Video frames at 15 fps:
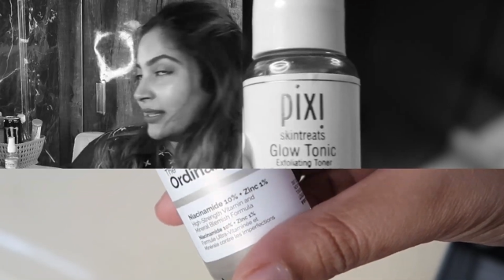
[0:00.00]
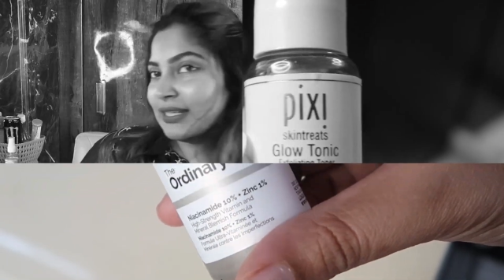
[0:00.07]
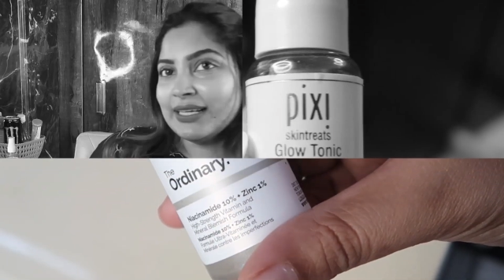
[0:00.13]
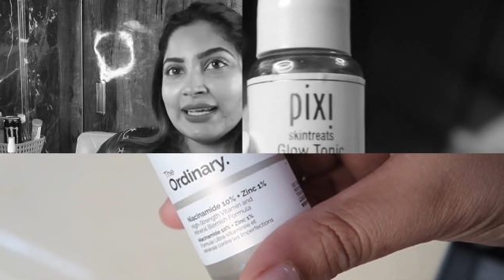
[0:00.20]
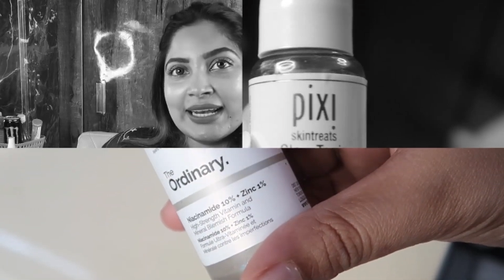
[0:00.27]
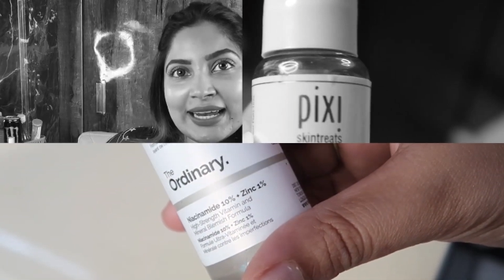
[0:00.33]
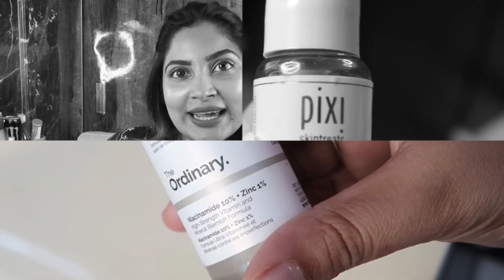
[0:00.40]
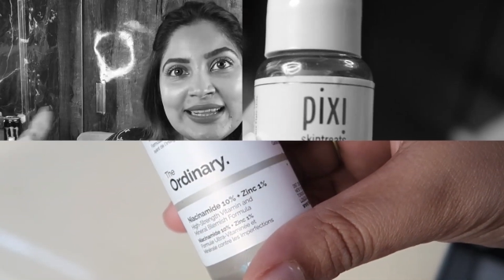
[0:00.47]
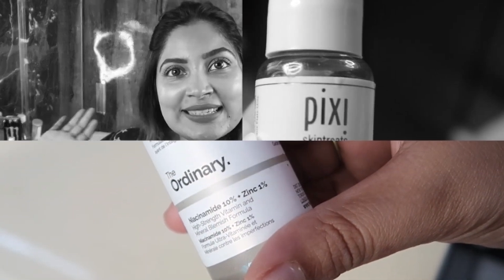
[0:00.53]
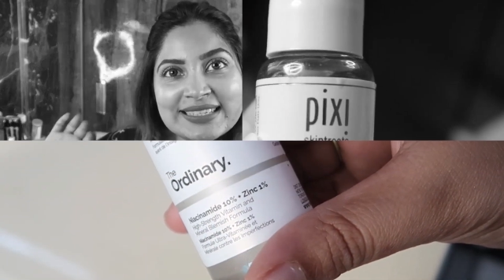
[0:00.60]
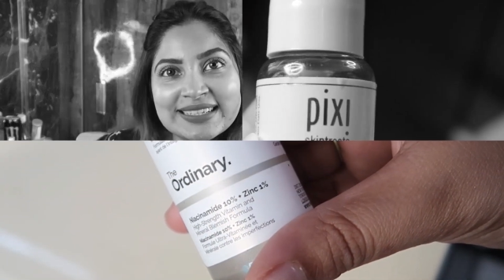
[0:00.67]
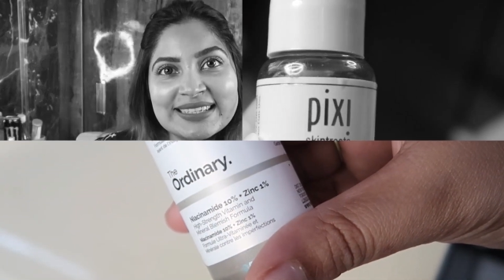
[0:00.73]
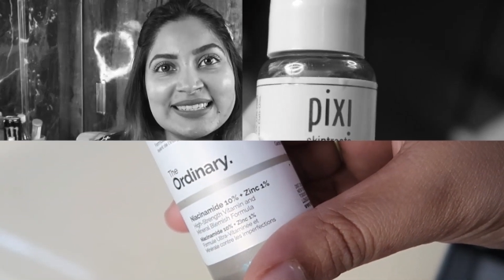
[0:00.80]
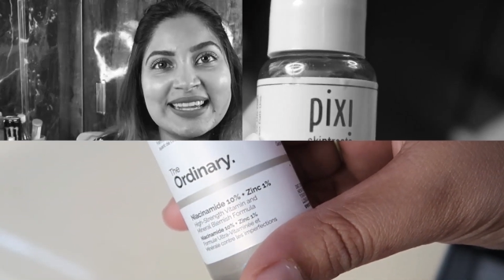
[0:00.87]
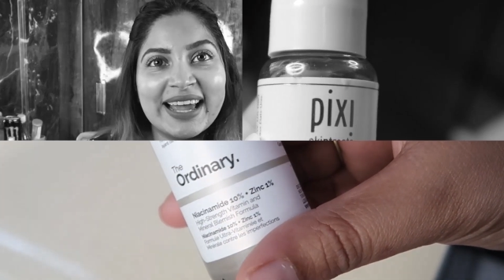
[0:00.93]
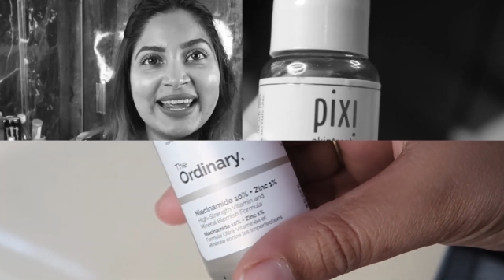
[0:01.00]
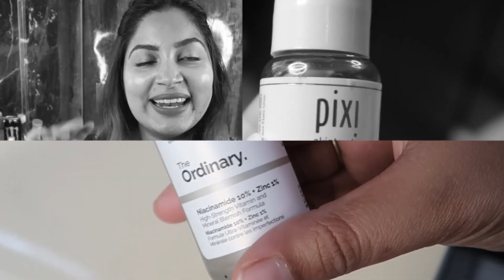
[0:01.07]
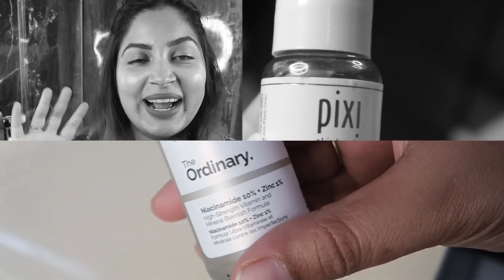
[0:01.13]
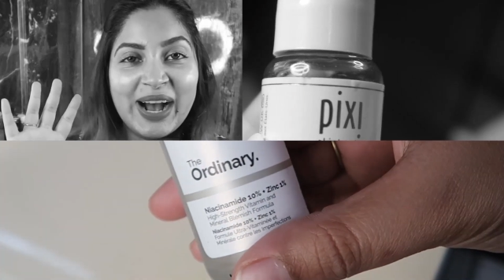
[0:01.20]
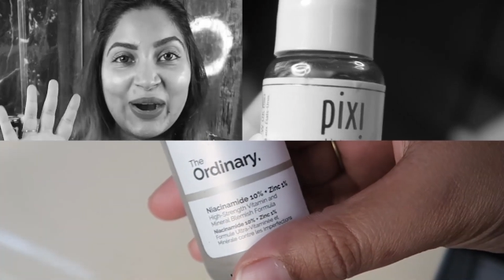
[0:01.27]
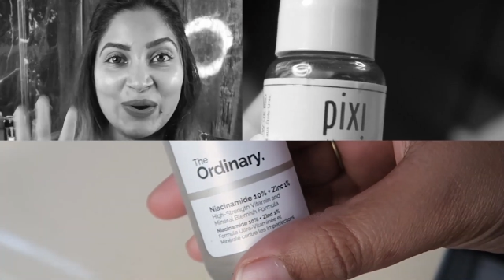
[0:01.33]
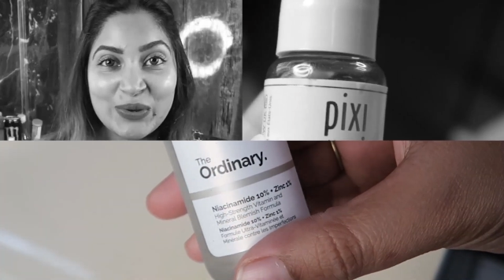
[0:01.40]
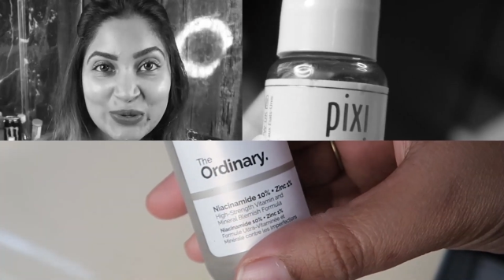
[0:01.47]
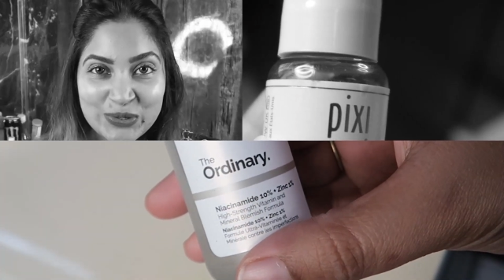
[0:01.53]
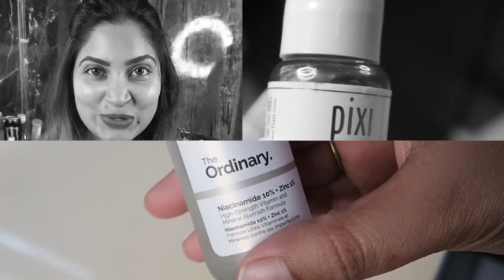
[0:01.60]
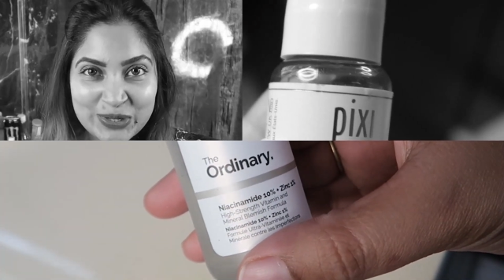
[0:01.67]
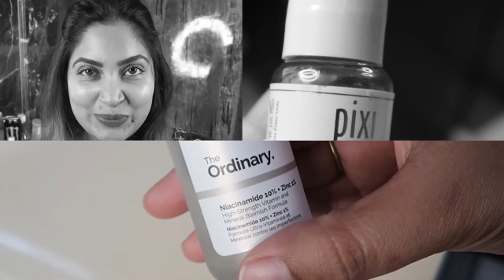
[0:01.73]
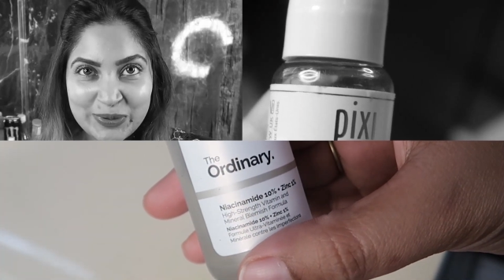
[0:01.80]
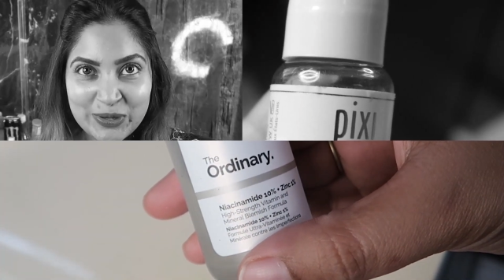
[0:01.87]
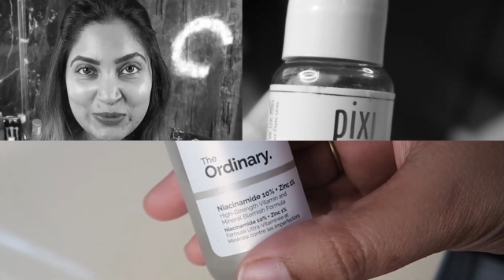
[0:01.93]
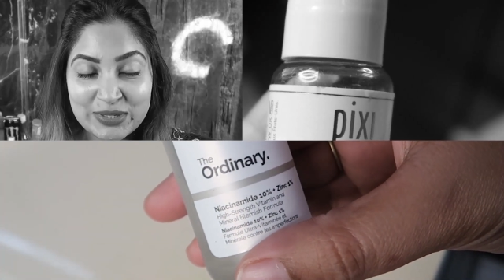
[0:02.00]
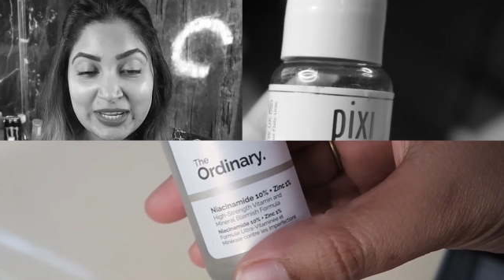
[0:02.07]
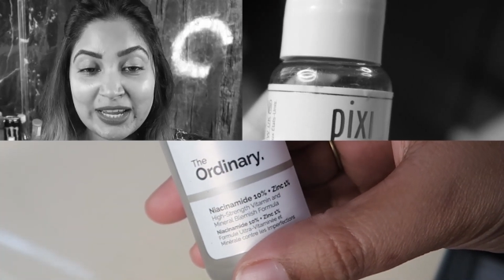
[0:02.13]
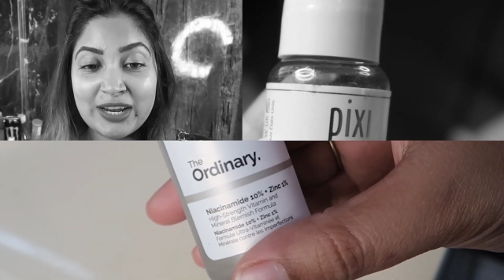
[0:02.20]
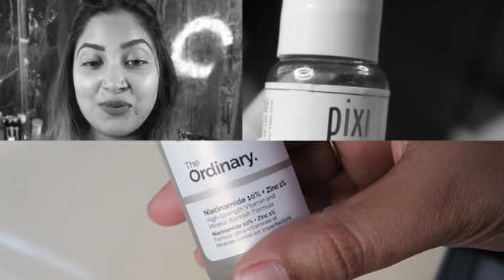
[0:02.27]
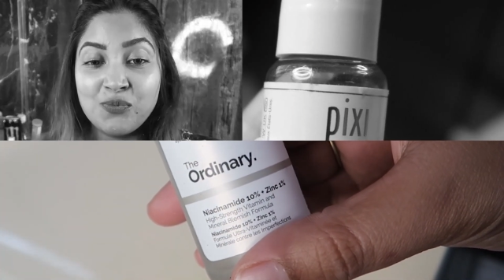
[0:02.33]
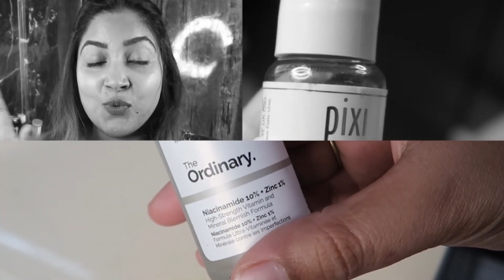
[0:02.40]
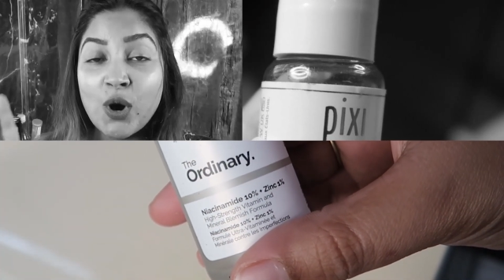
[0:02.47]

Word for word: the cleansers and how you should be using it,